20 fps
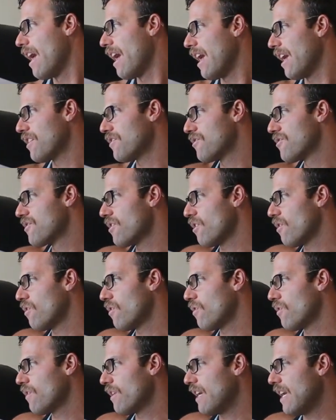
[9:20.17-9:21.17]
And
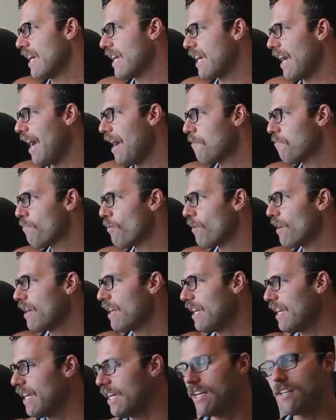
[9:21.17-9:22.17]
so it got
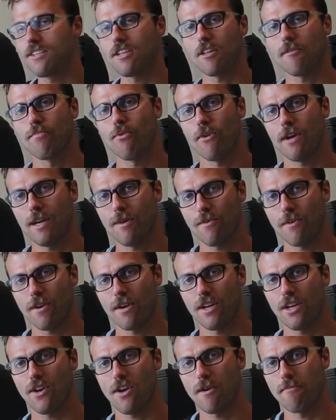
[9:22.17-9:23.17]
pretty to the point
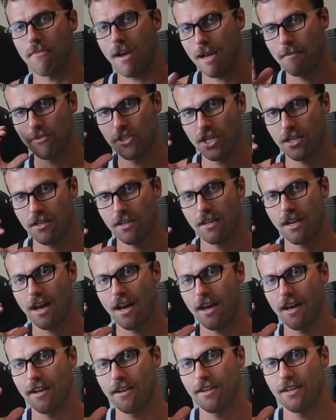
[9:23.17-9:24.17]
where, you know, I'm chilling
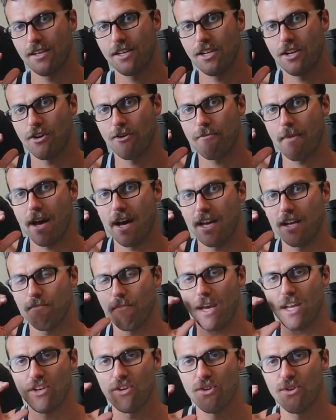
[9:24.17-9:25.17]
on, you know, my
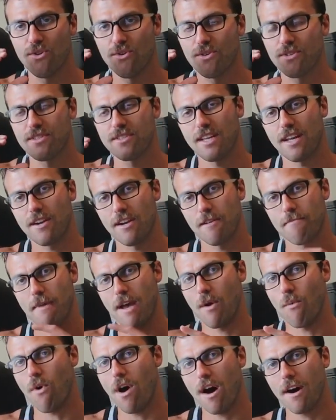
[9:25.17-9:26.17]
noons that are in
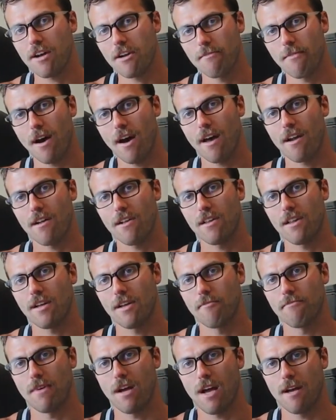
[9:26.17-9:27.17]
my water bottle.
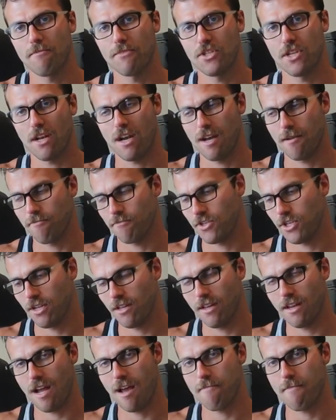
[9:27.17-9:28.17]
I'm
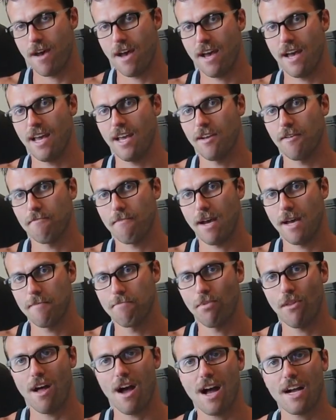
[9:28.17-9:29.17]
chilling on my
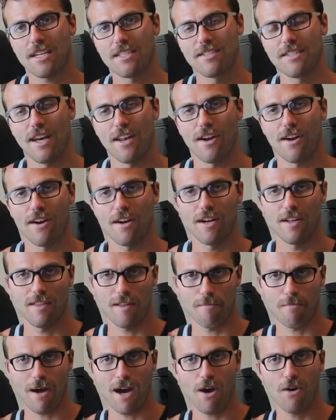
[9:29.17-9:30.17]
blocks that are in
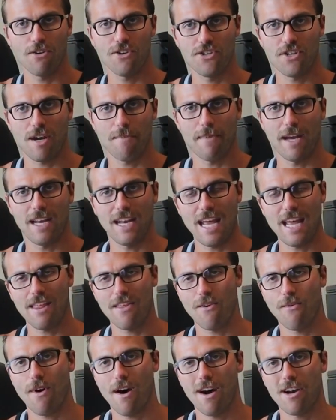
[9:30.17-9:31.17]
the pouch on my
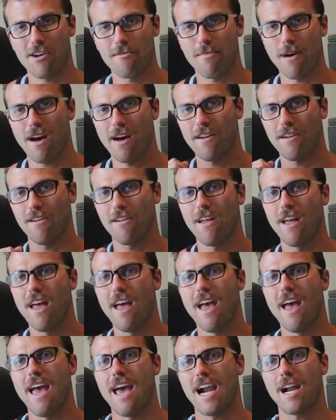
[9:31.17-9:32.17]
Nathan water bottle,
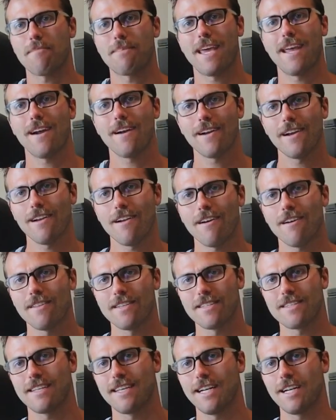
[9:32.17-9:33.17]
and I'm carrying all
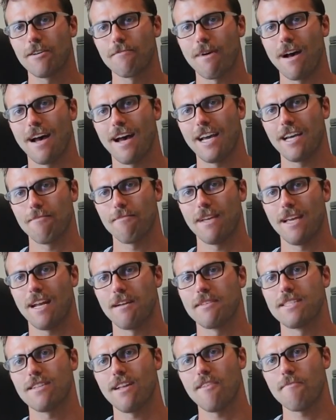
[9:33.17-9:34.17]
this gear behind me, and
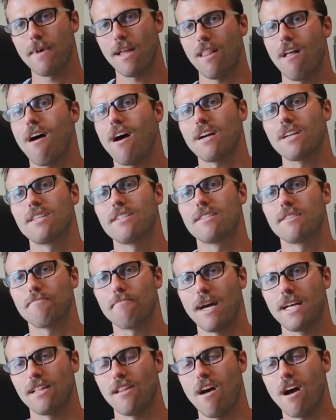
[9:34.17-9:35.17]
I still have
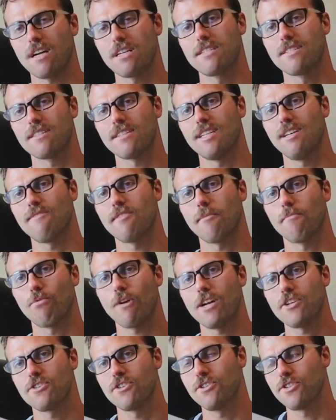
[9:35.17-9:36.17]
my long sleeve
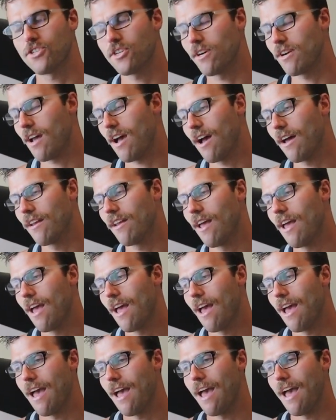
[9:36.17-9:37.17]
compression shirt on.
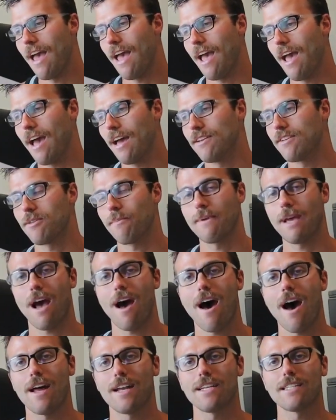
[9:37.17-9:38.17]
And to be
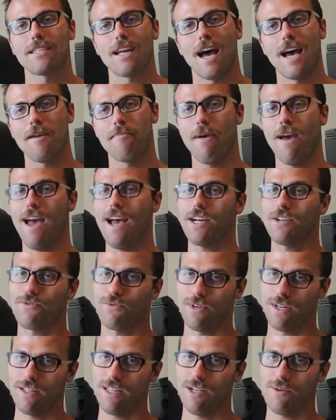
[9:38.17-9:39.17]
honest, I packed
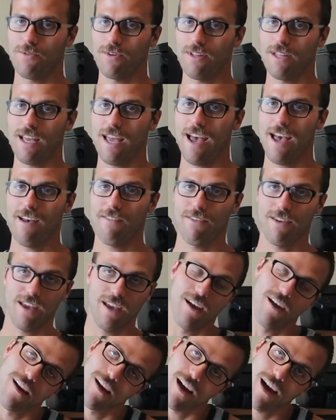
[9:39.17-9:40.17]
really, really
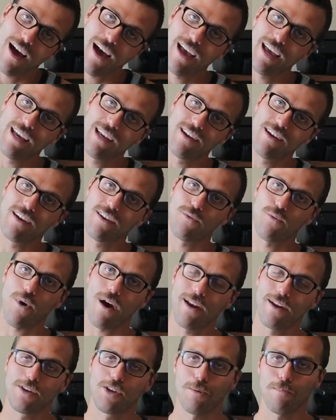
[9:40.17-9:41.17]
heavy. I
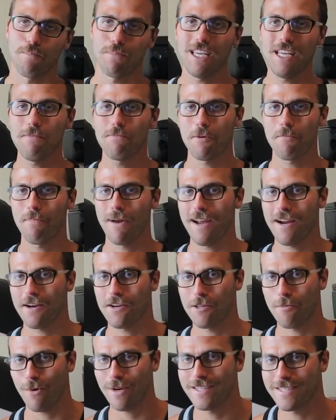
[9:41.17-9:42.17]
wanted to be
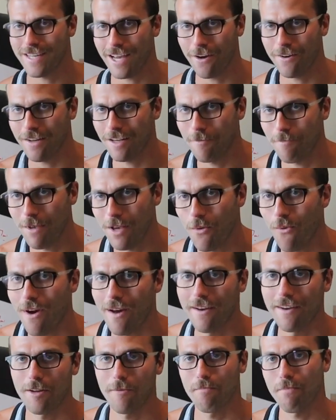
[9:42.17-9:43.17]
prepared. The Boy Scout in me
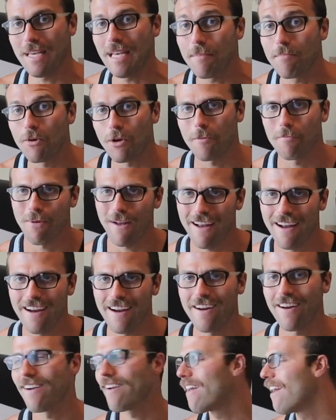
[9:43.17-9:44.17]
wanted to be
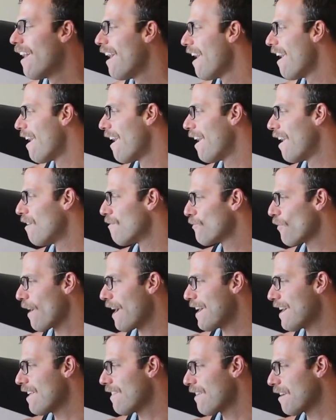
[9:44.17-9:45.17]
prepared for
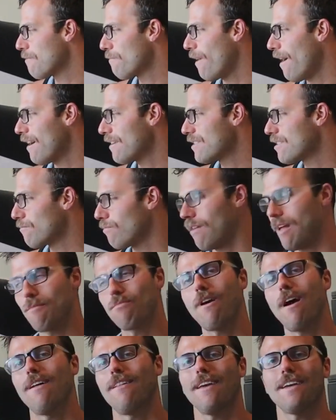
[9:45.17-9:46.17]
anything possible. I
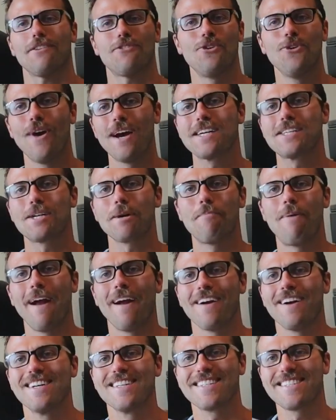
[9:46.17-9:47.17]
brought like 2 extra
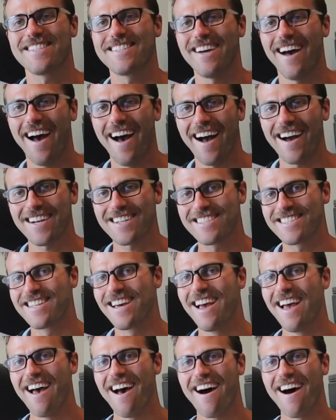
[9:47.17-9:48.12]
pairs of socks.